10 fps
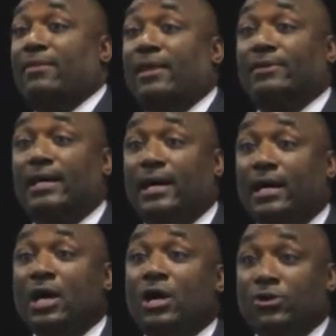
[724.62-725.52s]
now
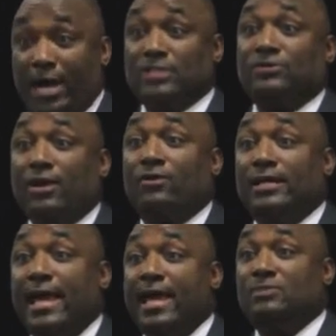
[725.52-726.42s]
that you guys are not
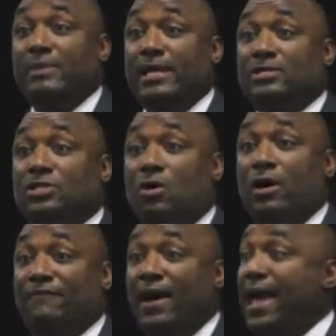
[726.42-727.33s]
going to engage me, so
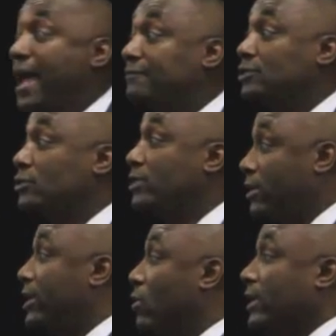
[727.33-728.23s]
if I have to do
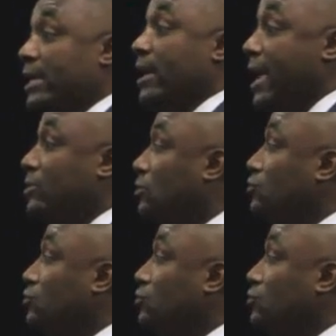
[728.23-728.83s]
karaoke and do